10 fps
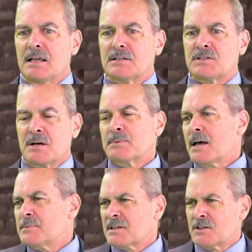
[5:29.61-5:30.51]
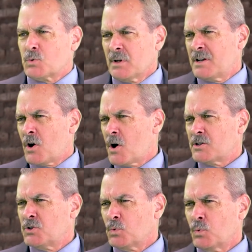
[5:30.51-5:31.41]
Sometimes it gets really
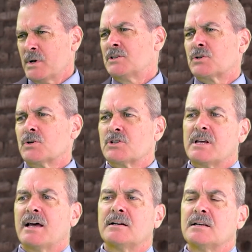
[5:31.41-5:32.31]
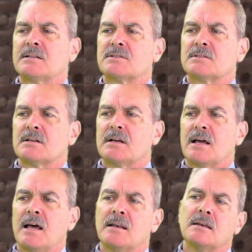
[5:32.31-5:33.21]
hard to research candidates
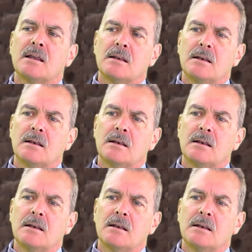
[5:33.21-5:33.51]
and